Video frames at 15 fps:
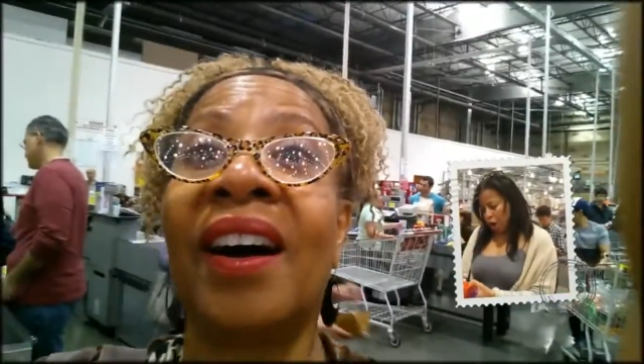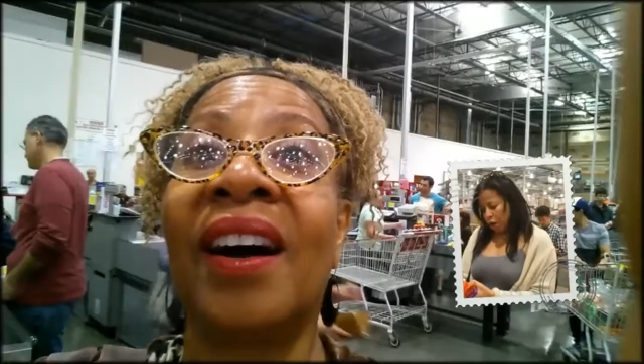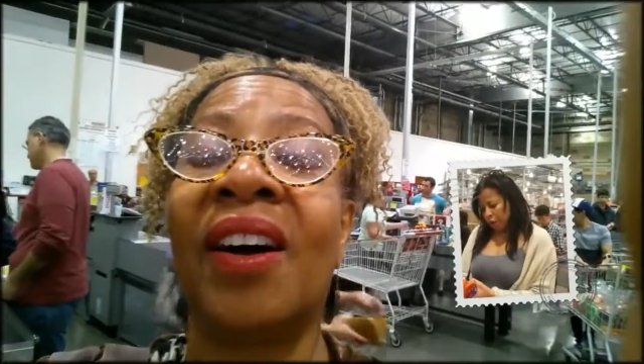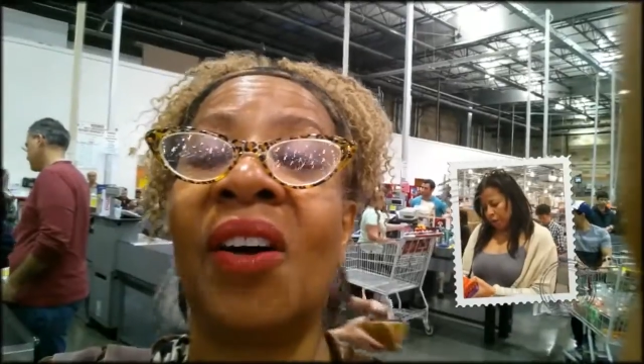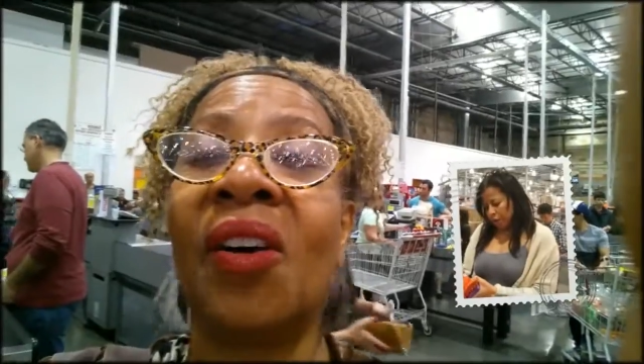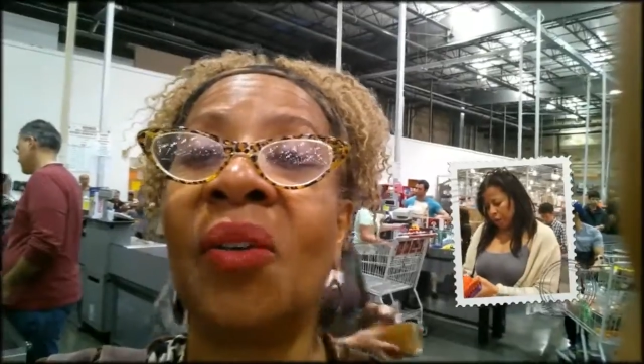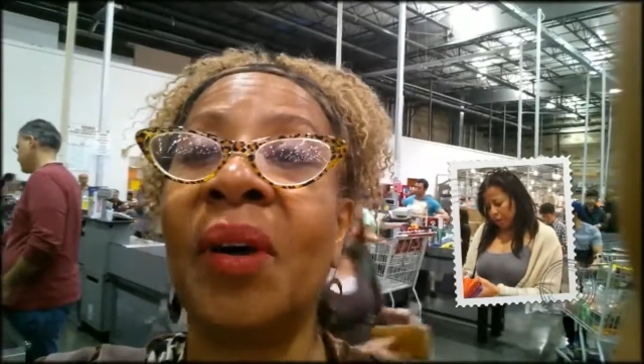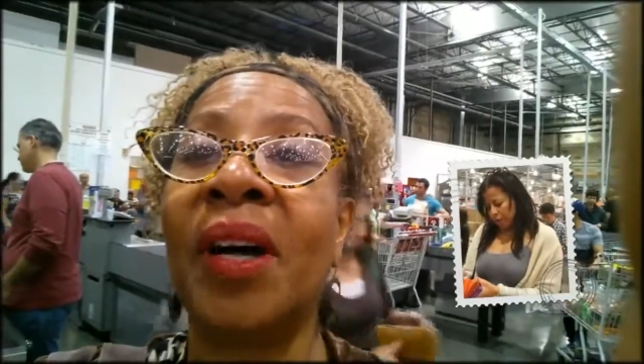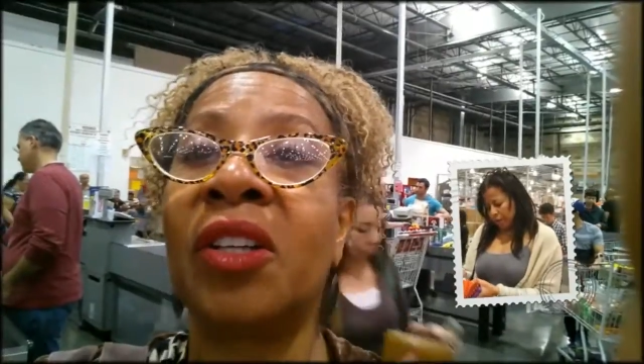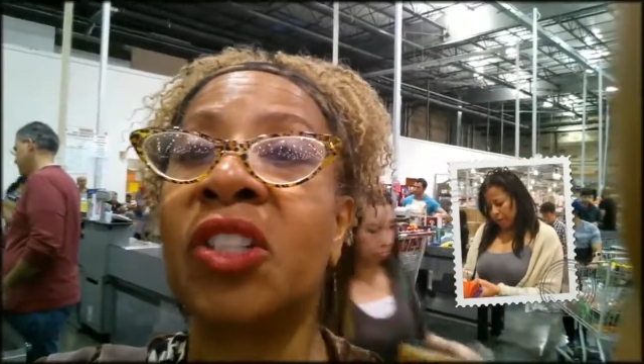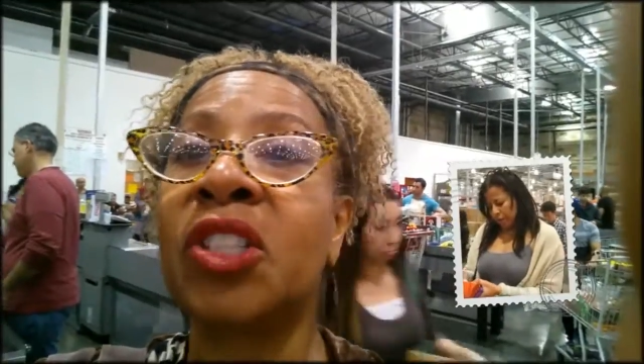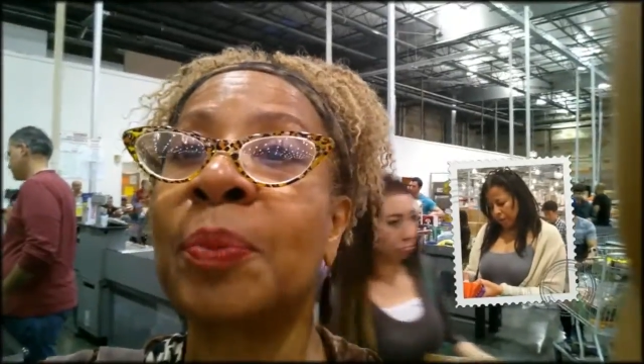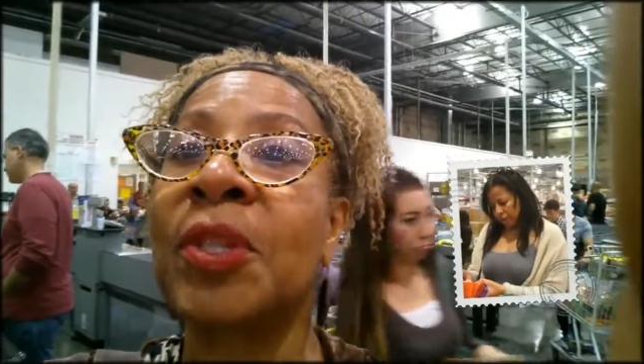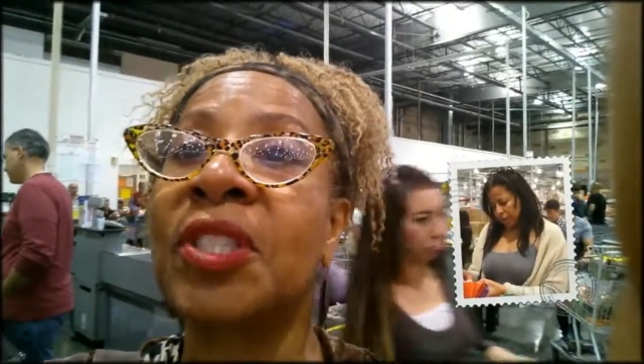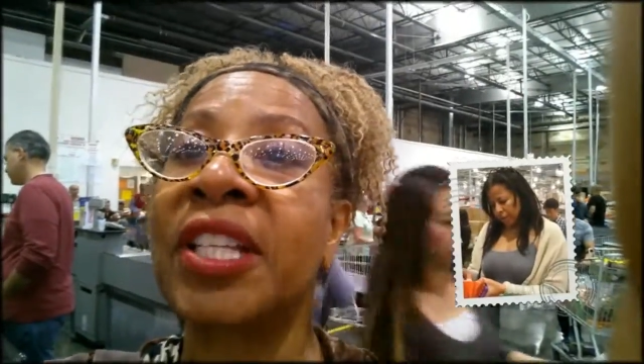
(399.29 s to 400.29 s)
Oh well, you're
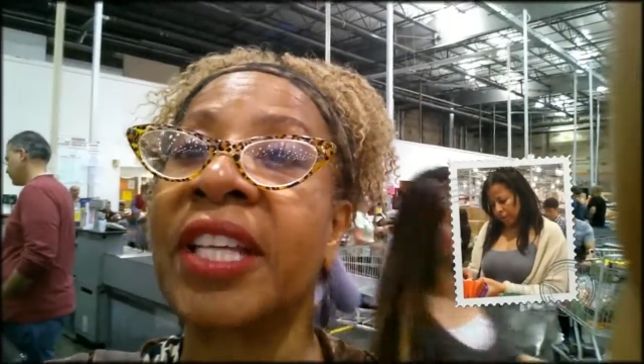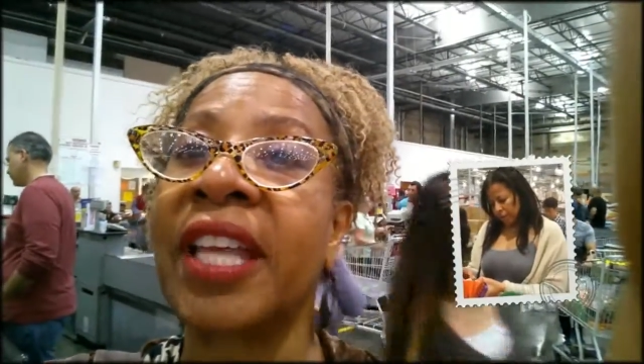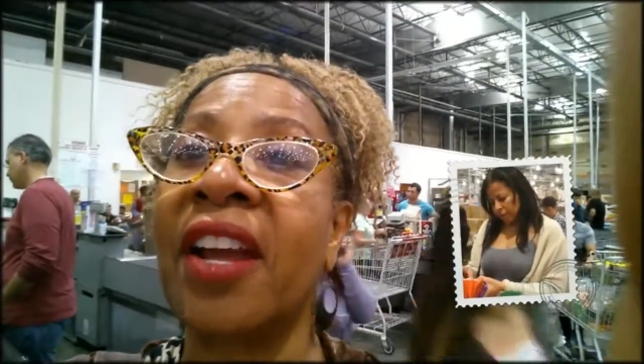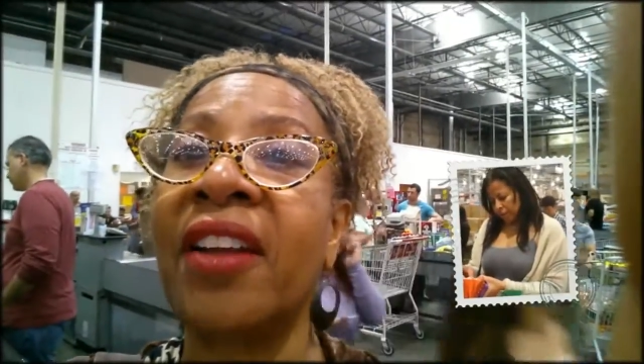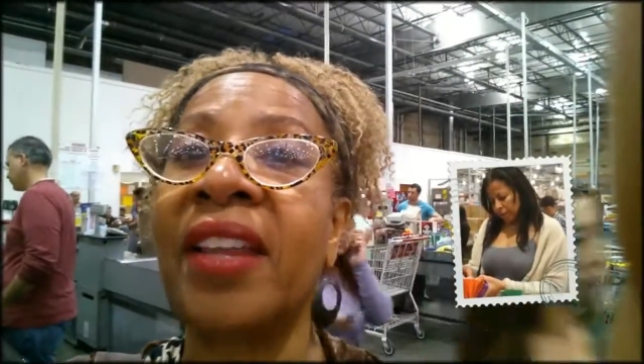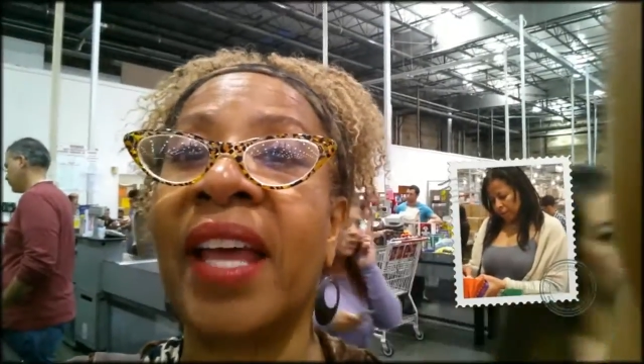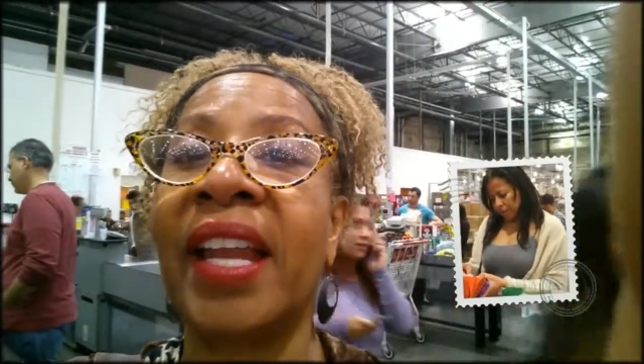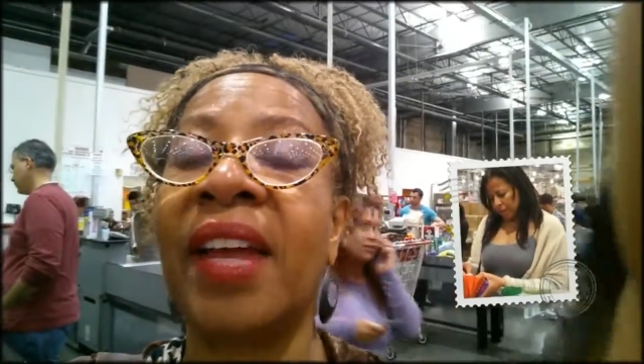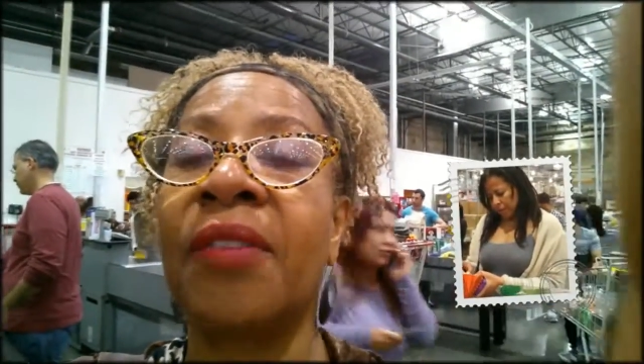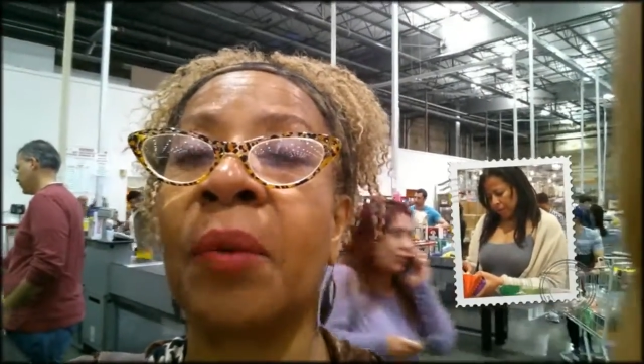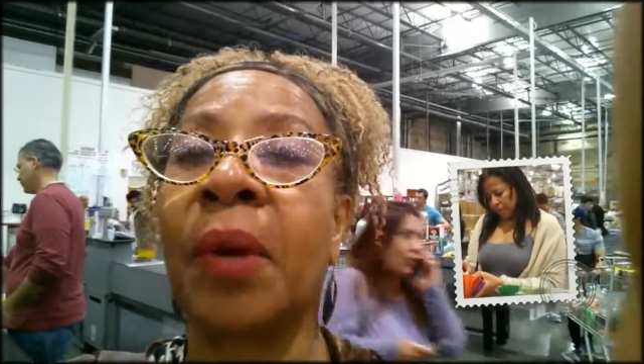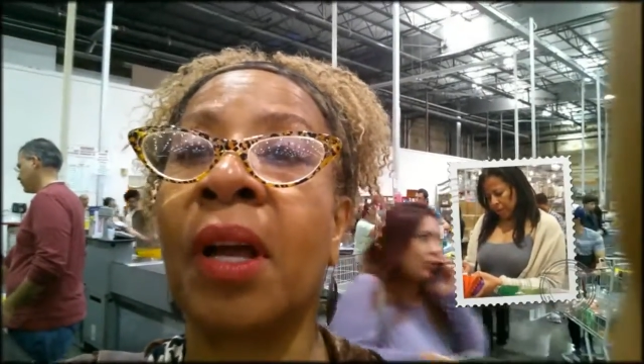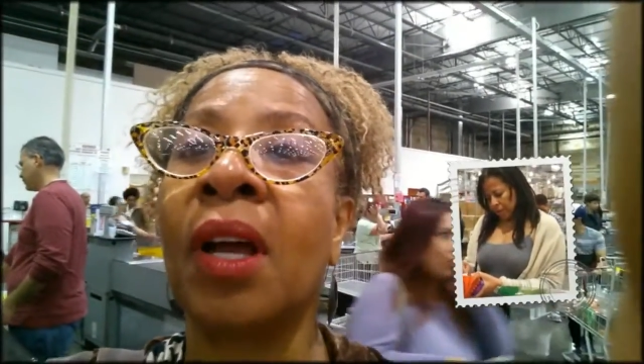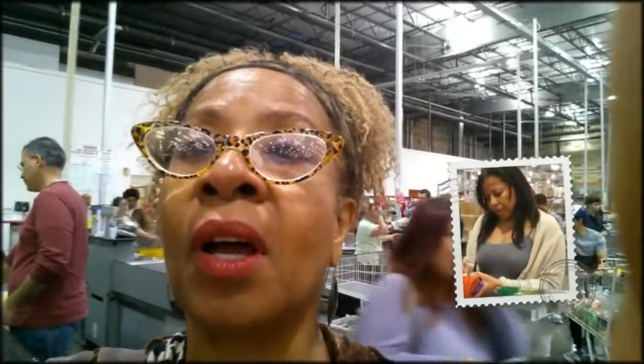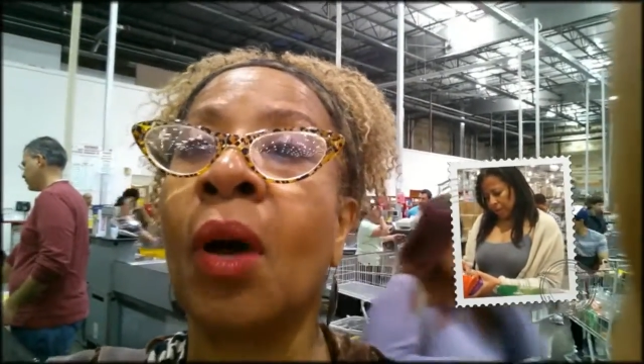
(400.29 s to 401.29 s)
supposed to carry that
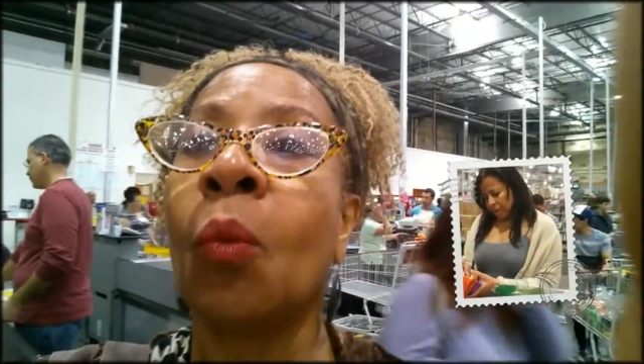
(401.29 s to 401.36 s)
everywhere.